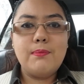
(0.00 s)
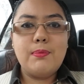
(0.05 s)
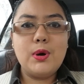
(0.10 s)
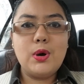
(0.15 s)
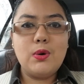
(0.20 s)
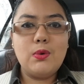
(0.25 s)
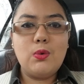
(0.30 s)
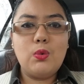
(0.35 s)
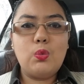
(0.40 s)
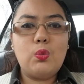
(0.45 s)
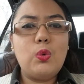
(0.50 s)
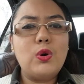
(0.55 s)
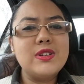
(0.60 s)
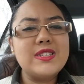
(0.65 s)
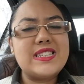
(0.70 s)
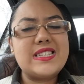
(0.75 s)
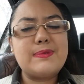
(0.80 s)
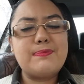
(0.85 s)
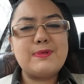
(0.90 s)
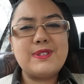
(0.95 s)
But
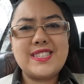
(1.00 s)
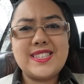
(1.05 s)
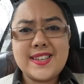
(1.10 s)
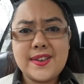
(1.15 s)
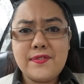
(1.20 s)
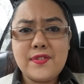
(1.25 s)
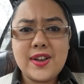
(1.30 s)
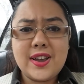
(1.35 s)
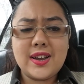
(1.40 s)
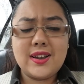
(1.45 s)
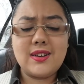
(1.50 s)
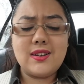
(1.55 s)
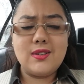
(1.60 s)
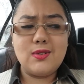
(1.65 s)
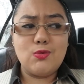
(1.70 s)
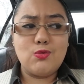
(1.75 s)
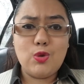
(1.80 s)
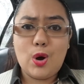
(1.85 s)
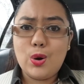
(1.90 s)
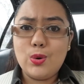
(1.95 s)
what
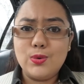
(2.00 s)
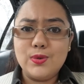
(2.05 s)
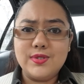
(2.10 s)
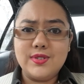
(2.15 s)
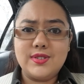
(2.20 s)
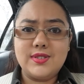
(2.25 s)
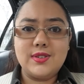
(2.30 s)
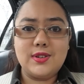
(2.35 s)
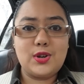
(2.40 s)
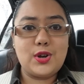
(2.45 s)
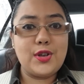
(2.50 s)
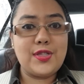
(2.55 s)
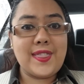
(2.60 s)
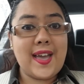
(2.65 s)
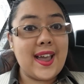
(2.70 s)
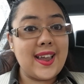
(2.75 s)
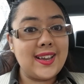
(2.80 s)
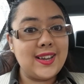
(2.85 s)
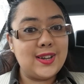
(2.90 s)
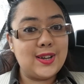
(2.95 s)
specific roles could
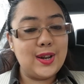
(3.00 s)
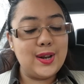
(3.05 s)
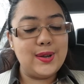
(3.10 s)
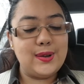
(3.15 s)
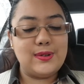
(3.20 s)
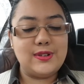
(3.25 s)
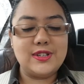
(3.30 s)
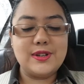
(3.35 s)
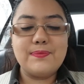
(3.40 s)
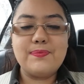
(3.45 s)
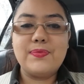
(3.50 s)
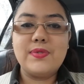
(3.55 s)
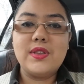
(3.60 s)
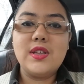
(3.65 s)
that include?